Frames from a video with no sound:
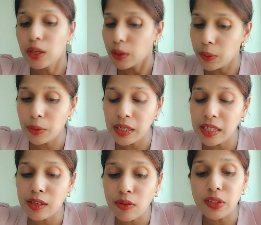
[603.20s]
who
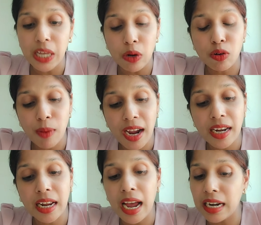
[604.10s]
is of sound
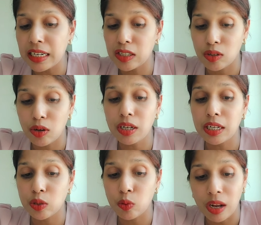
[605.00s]
mind and is not
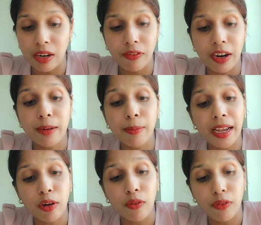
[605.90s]
disqualified
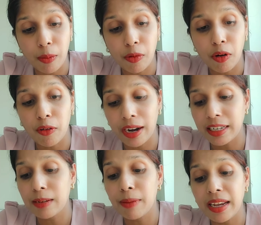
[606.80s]
from
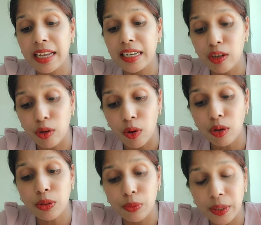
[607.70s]
contracting by any law
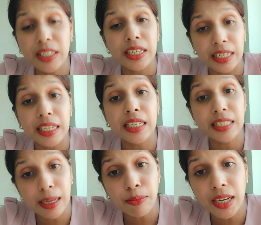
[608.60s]
to which he is
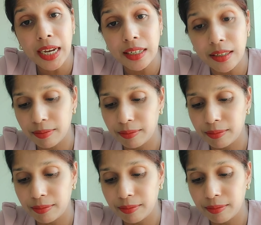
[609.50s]
subject.